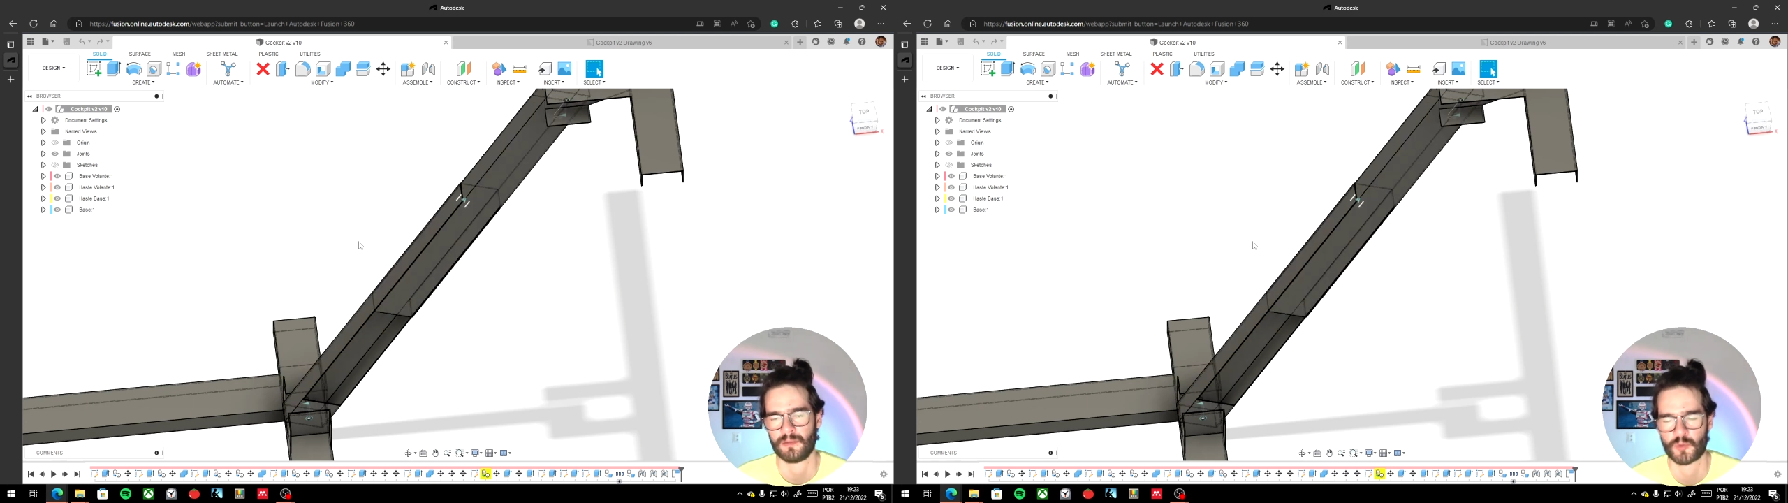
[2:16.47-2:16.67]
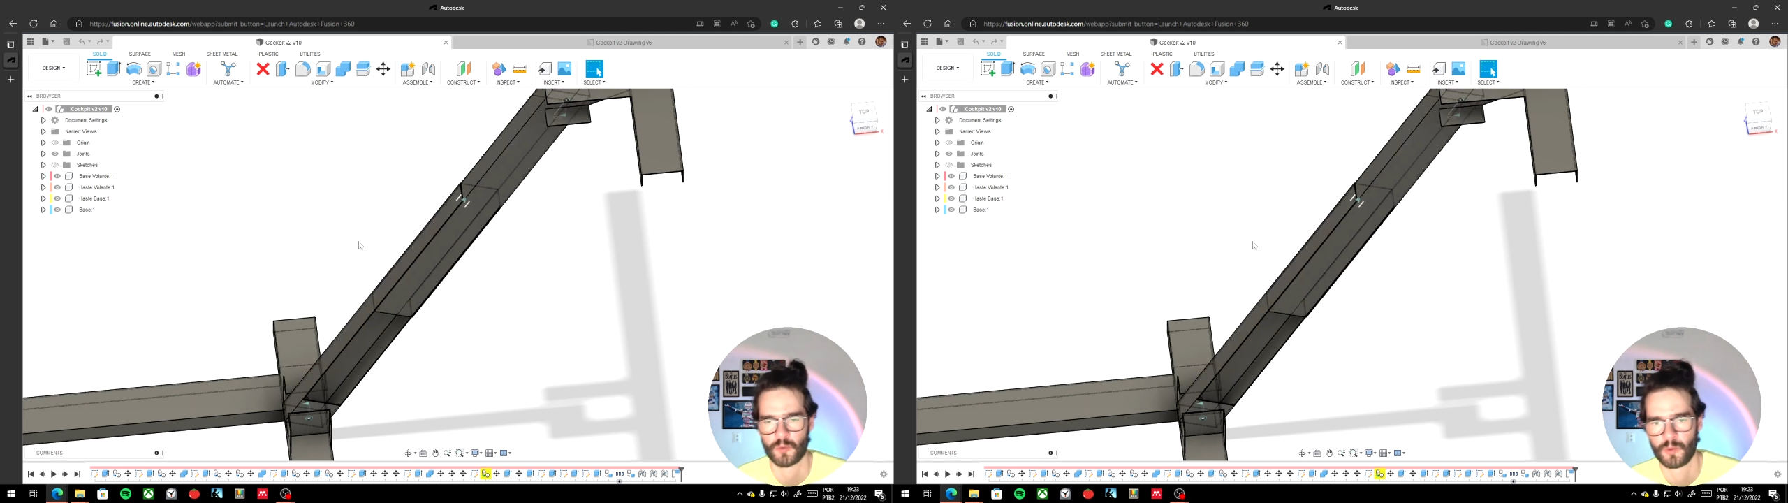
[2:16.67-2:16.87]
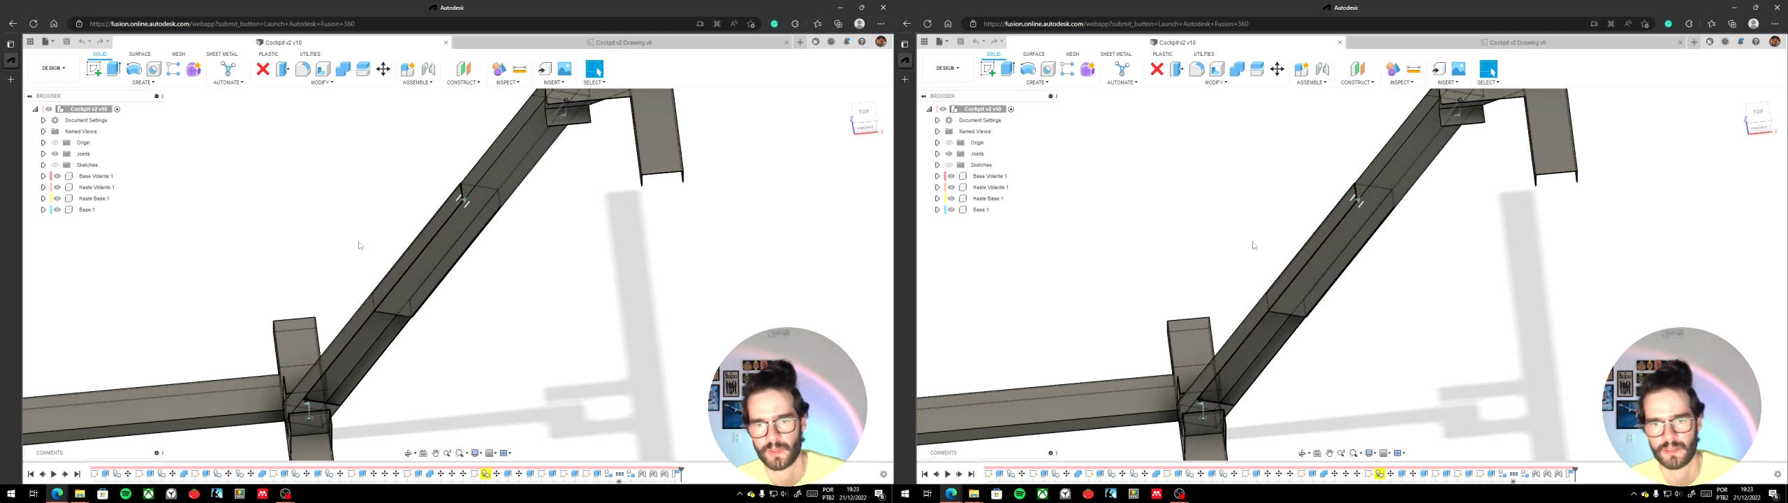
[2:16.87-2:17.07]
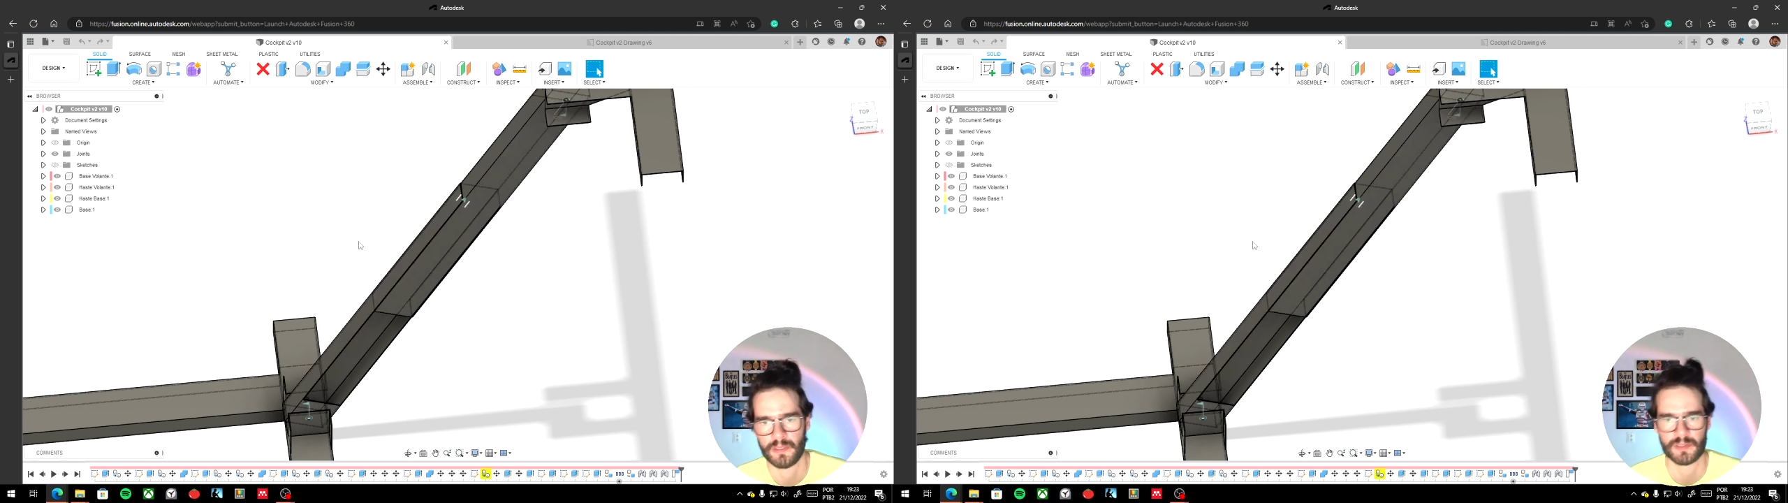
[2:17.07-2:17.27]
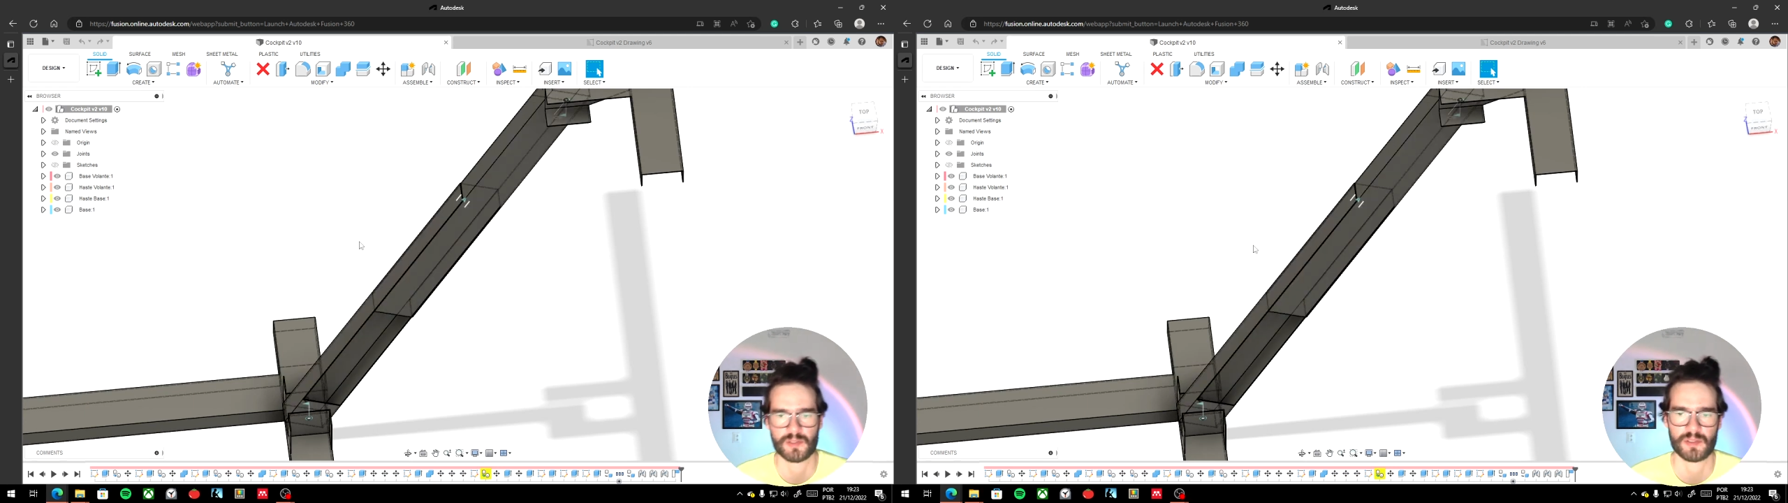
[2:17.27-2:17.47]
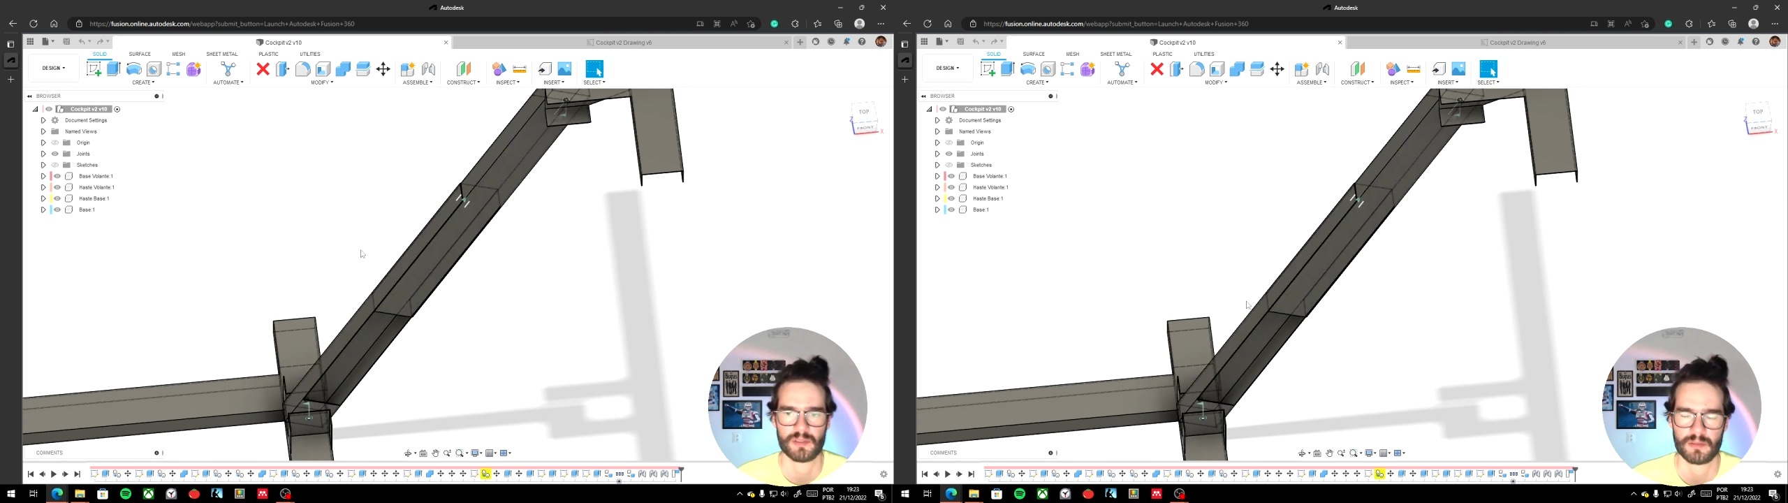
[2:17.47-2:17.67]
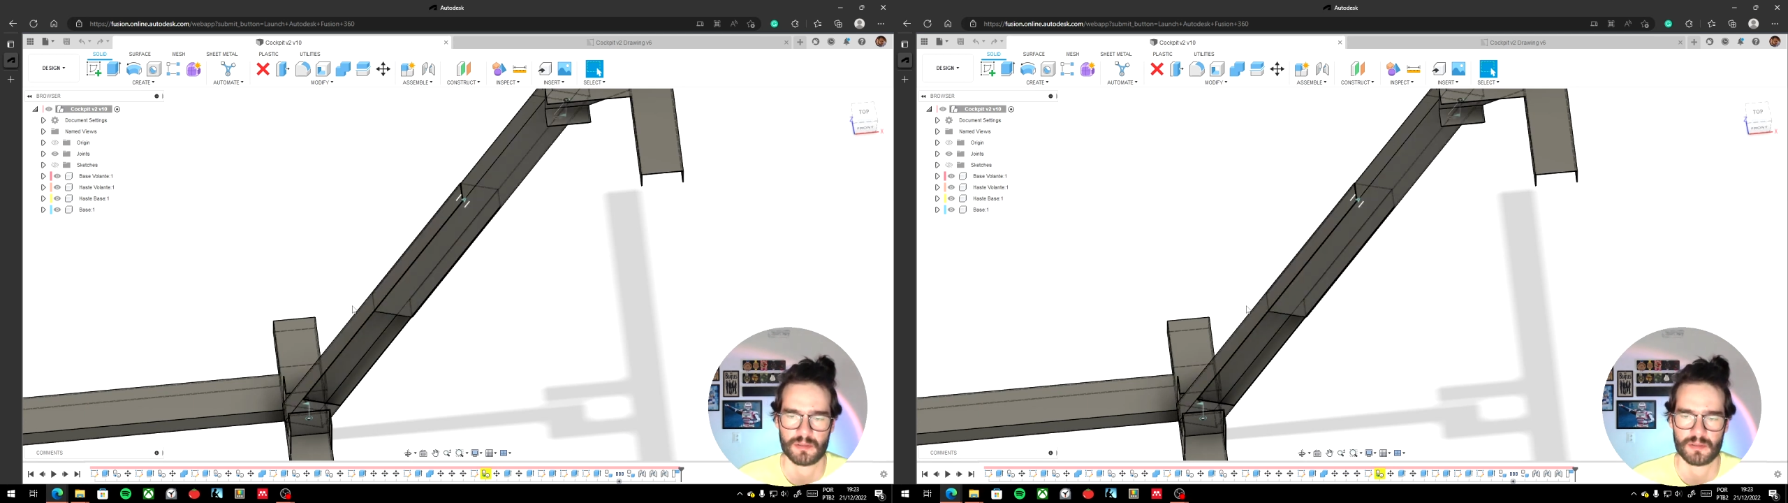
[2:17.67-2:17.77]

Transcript: screw and nuts